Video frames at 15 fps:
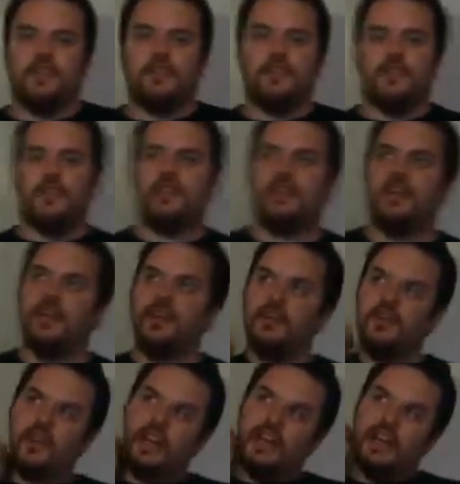so you can go,
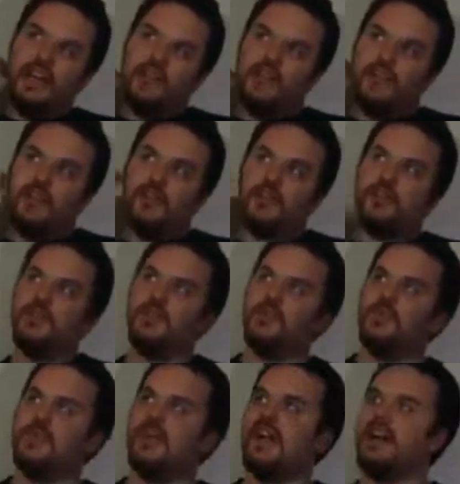oh hey, you know, so
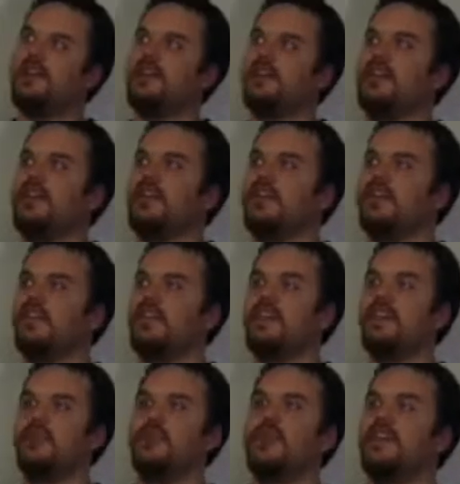doing cosplay isn't going to
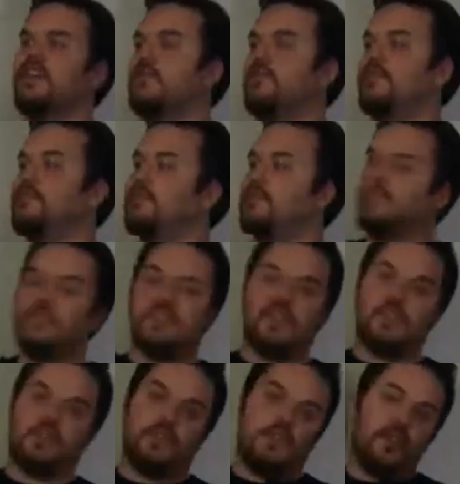cost me like
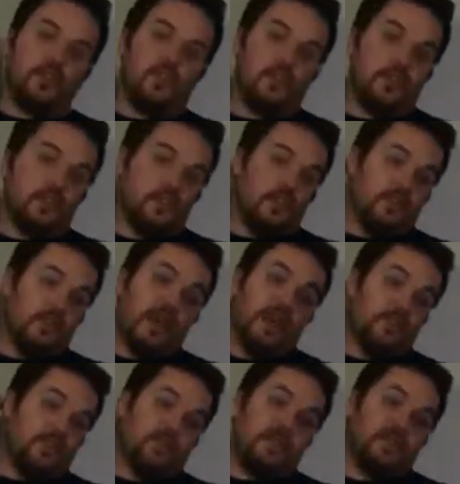several hundred or
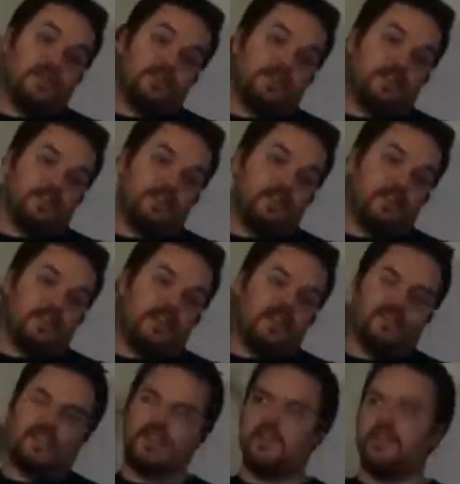$1,000 or something like
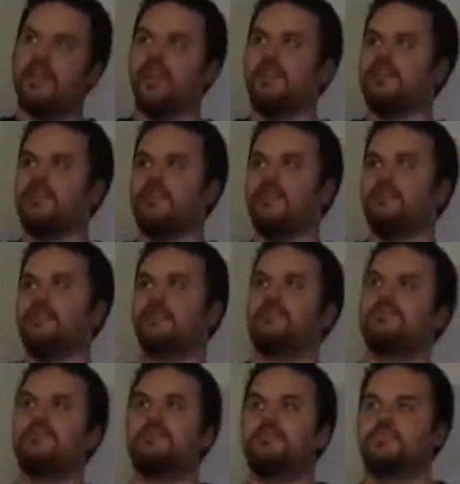that. So it can cost you,
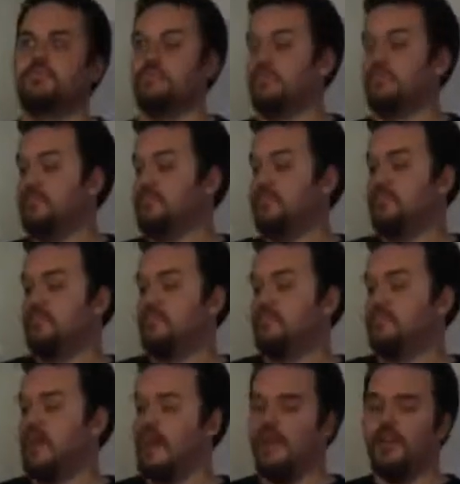
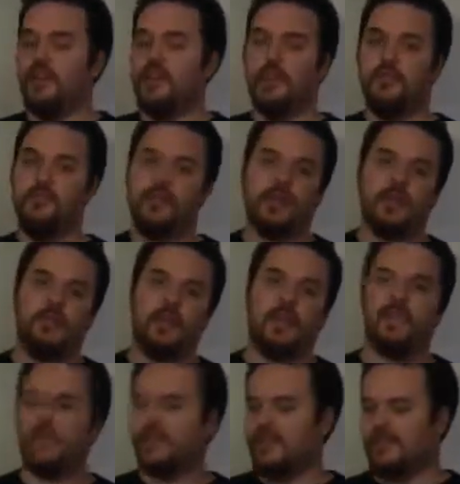I don't know, but I
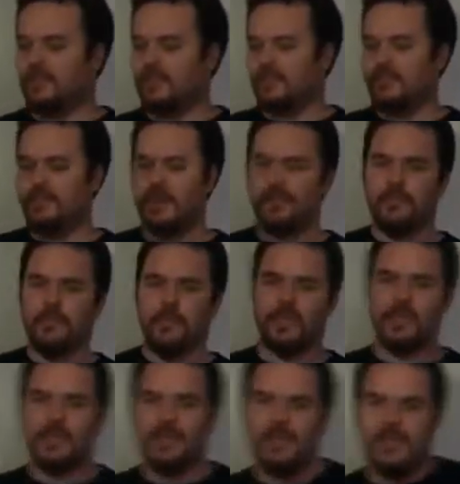think this was
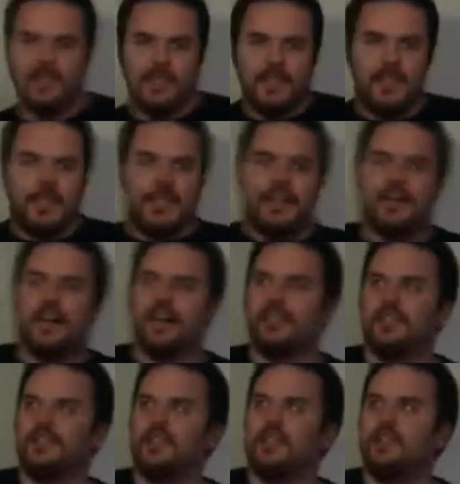probably
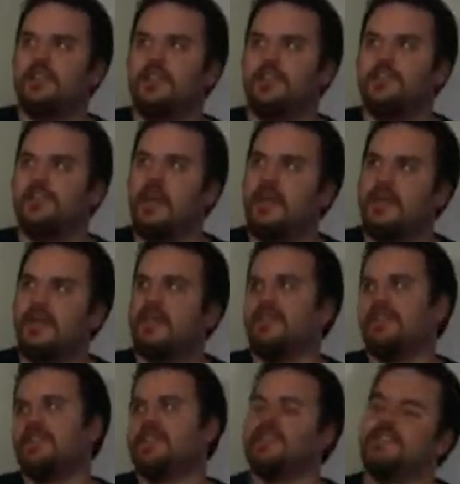under 100, maybe
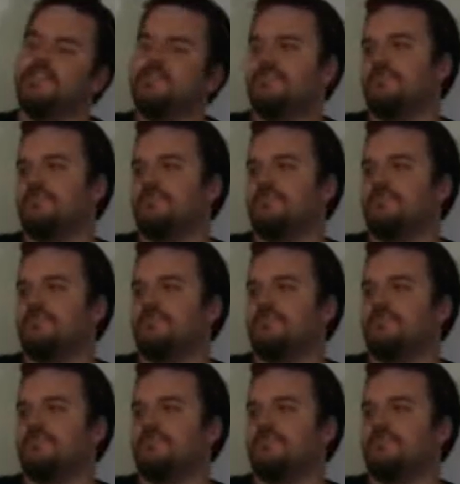under,